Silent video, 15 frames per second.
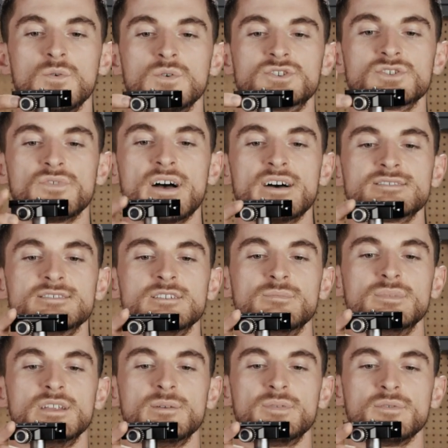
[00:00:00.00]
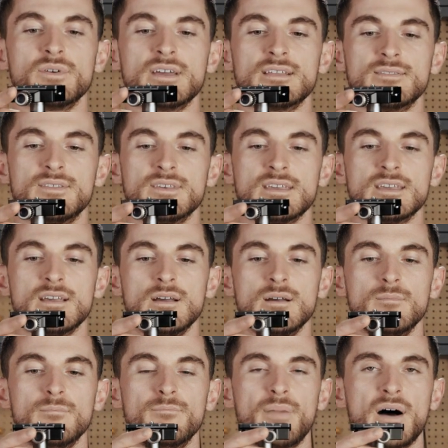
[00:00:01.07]
which allows you to manipulate the
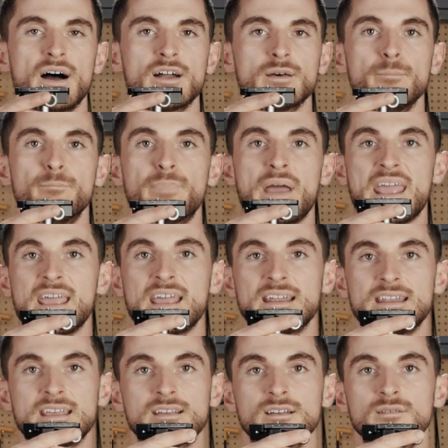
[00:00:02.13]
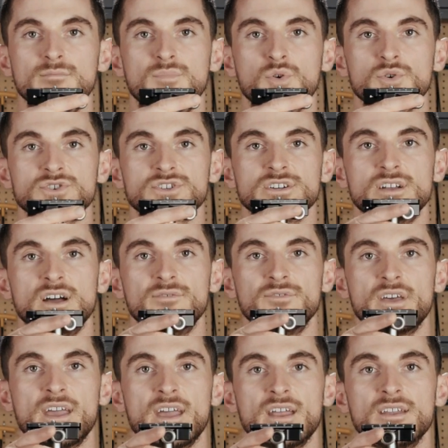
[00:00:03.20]
bottom panning portion of
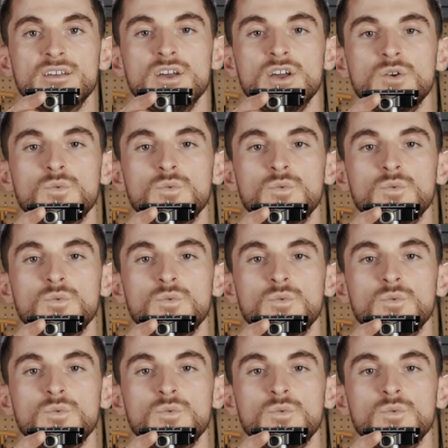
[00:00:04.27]
the head,